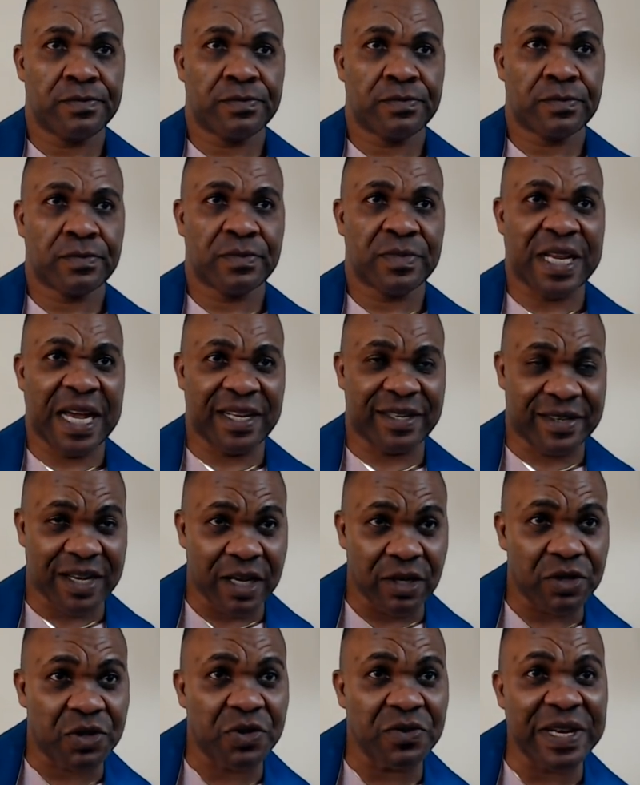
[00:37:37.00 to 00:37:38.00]
That
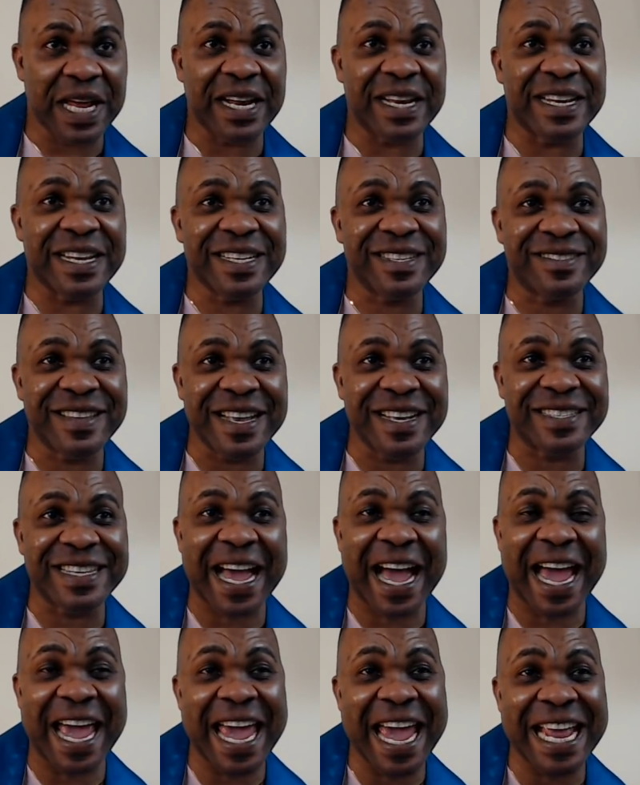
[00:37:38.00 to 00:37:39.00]
tells you that these things are
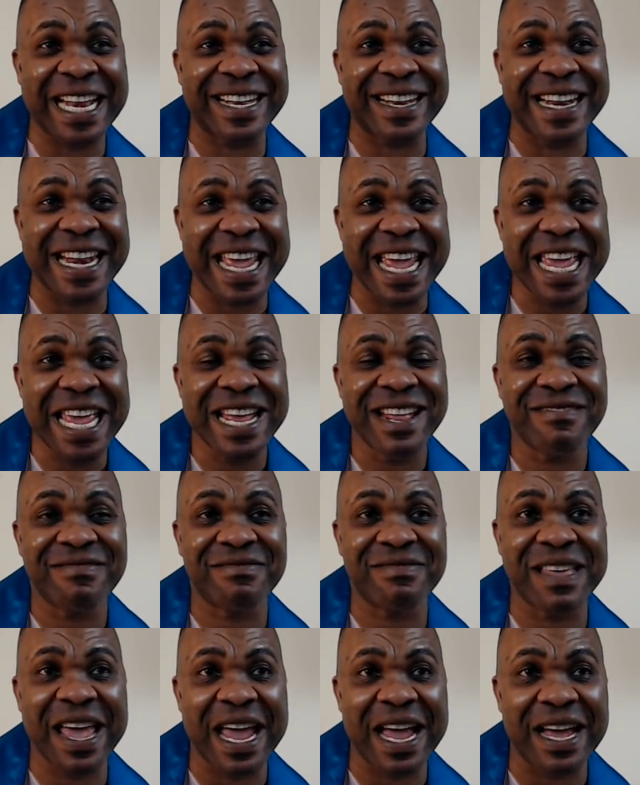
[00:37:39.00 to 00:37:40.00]
earthly
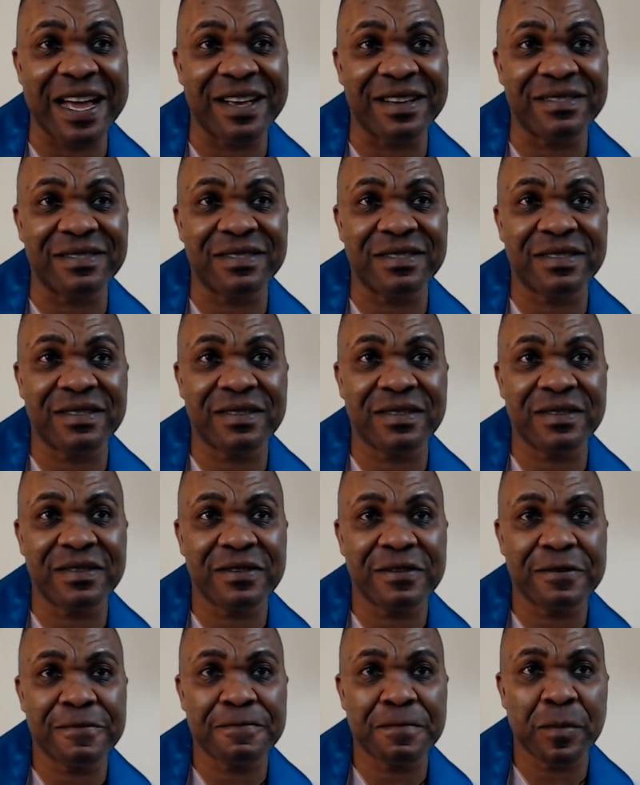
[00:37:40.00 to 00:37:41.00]
things
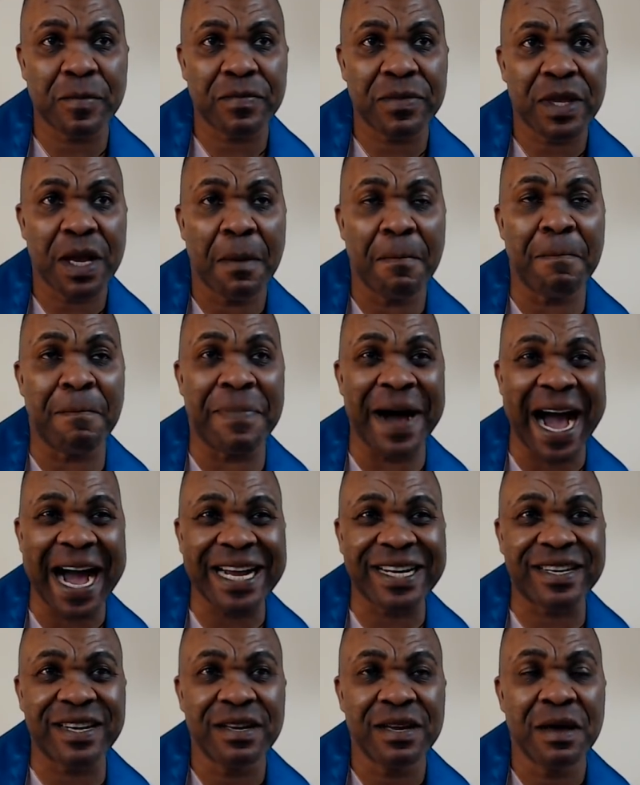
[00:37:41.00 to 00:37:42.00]

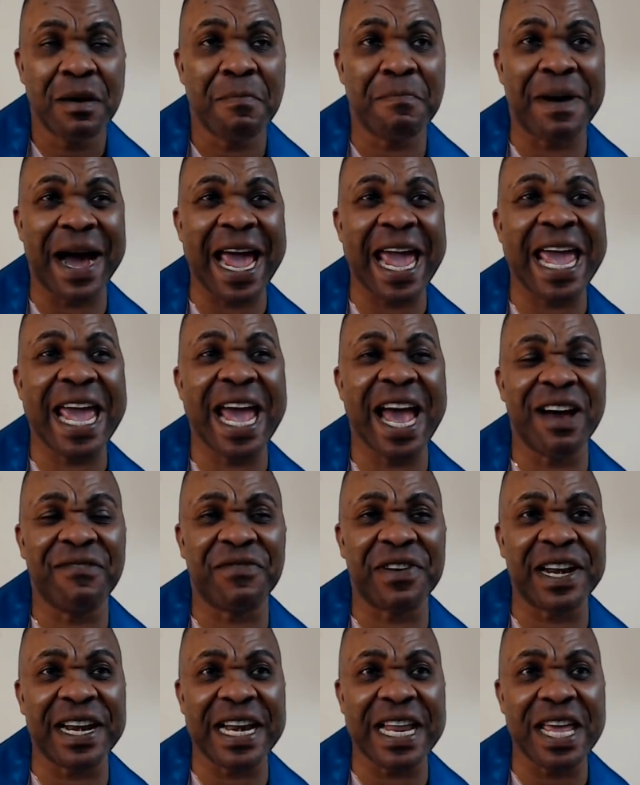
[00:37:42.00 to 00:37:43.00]
backed by
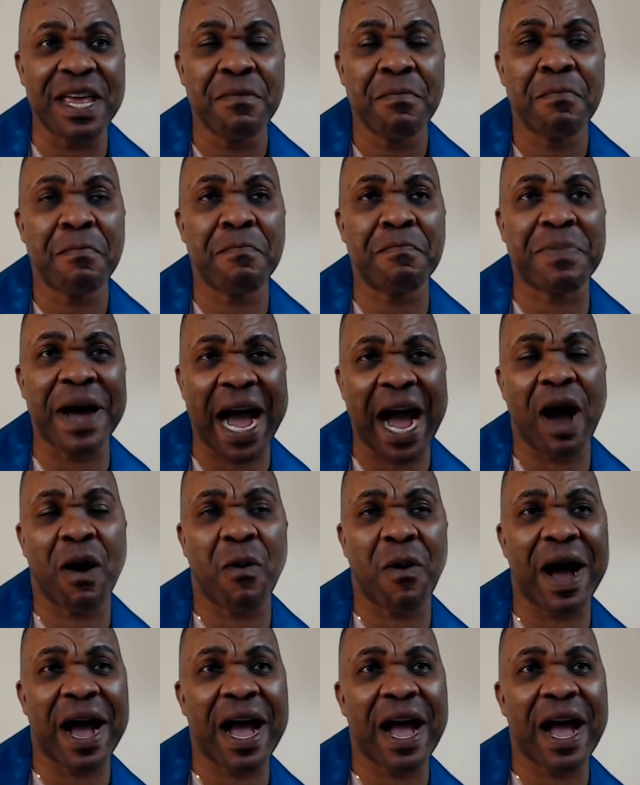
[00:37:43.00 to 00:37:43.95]
heavenly powers.